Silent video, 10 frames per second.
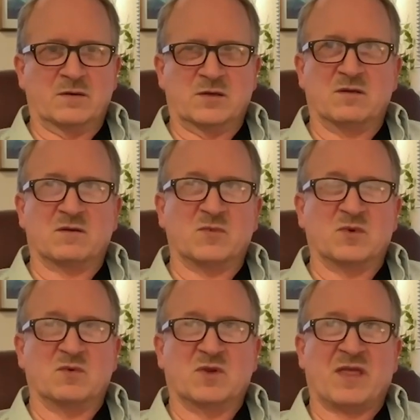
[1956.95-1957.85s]
to
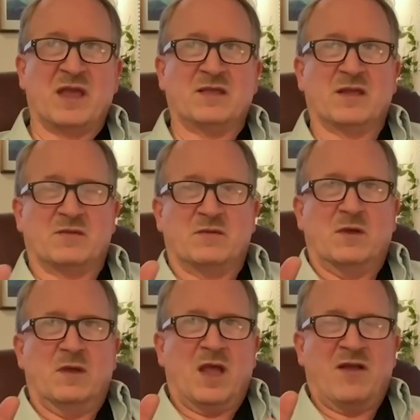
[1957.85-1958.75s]
think that
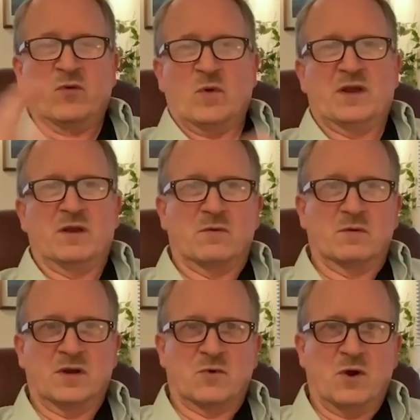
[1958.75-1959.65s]
everyone
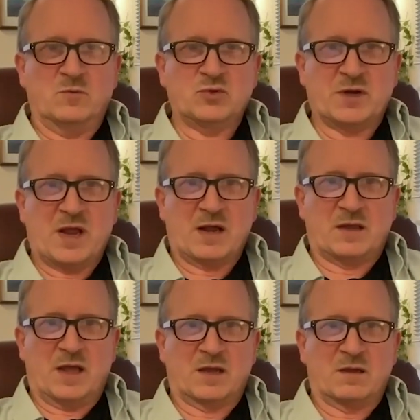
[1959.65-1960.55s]
in Rome should act
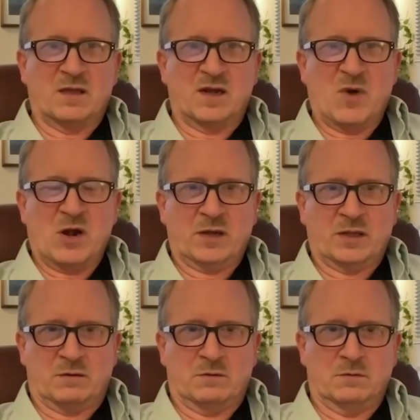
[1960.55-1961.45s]
like an
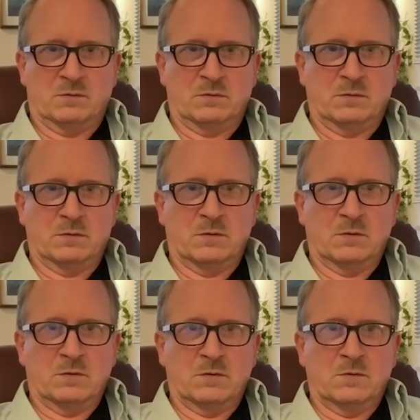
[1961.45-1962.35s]
American.
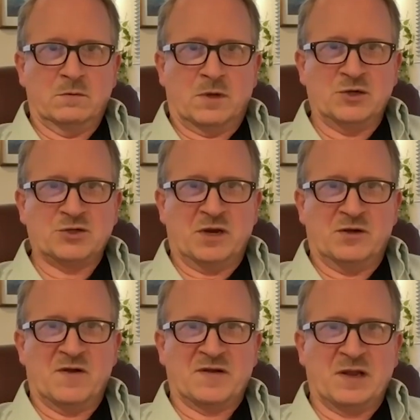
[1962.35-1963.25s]
I should
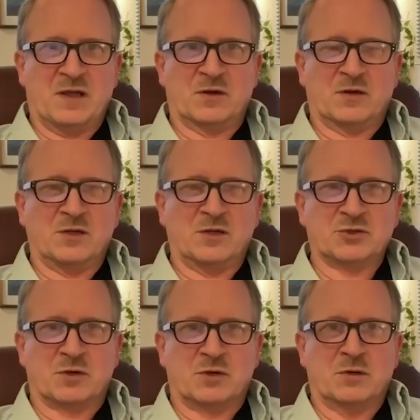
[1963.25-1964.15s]
understand their
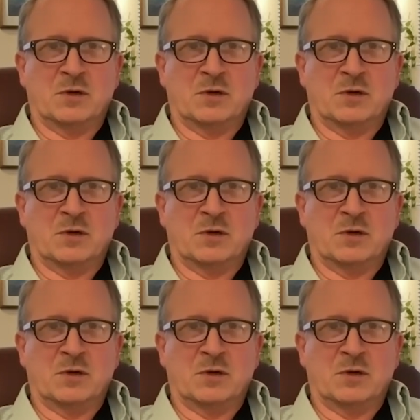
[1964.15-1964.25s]
culture